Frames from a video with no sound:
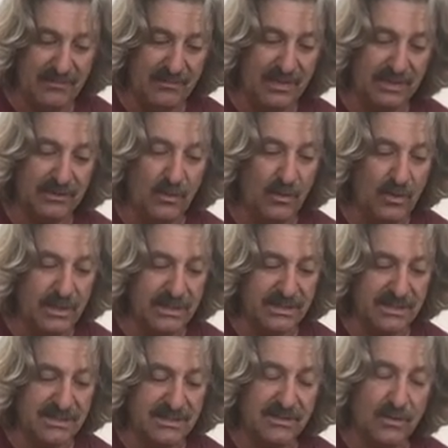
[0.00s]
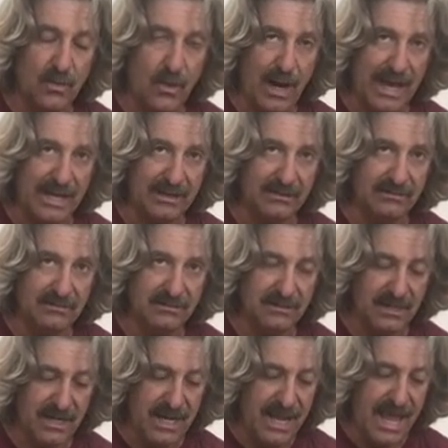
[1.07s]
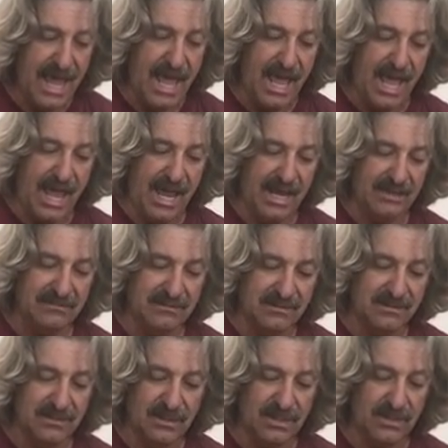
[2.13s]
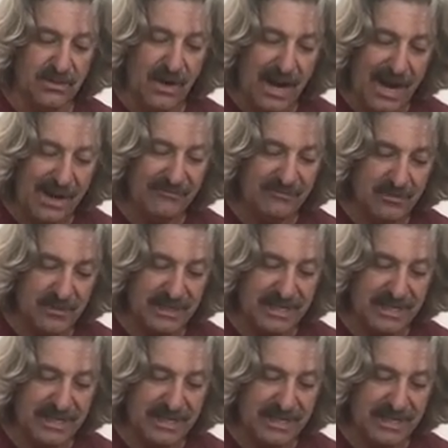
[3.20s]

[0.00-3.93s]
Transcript: but the wood is still wet. And you have to be